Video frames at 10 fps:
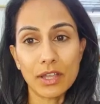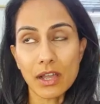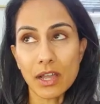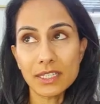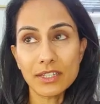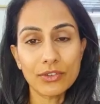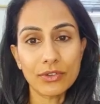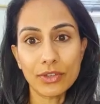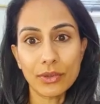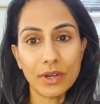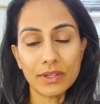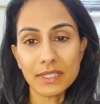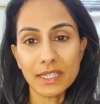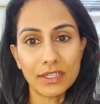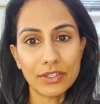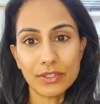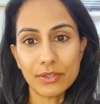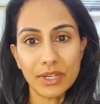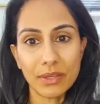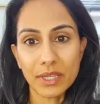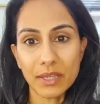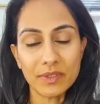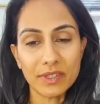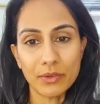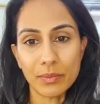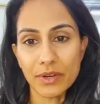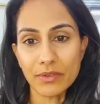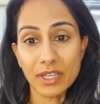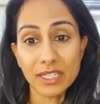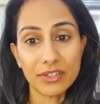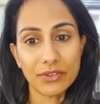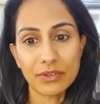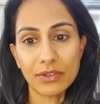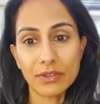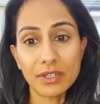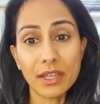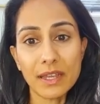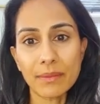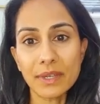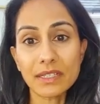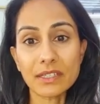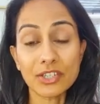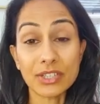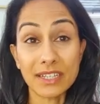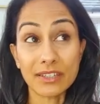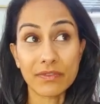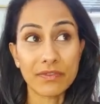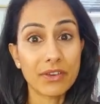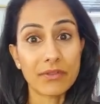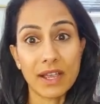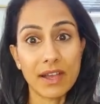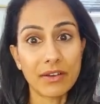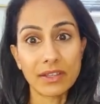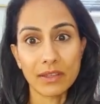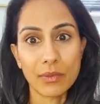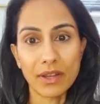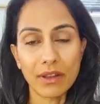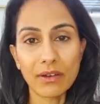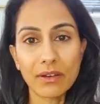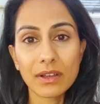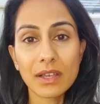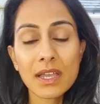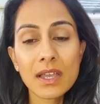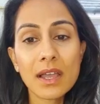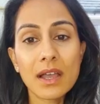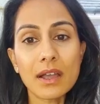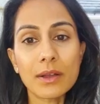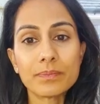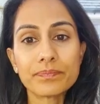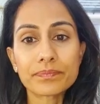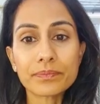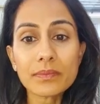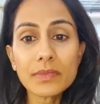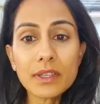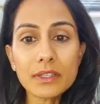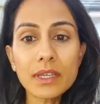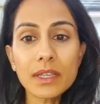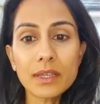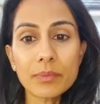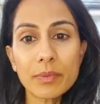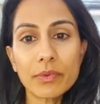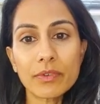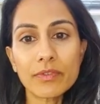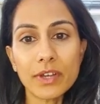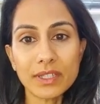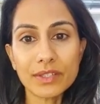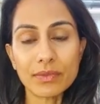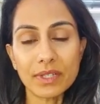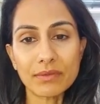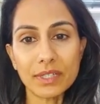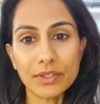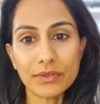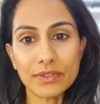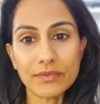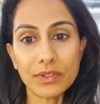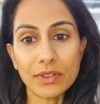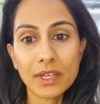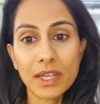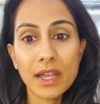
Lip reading: Like, I did not know what I was getting into when I became a single parent. I did not know the dynamics. I just had to figure it out as I went along. So I think people will find this really, really useful.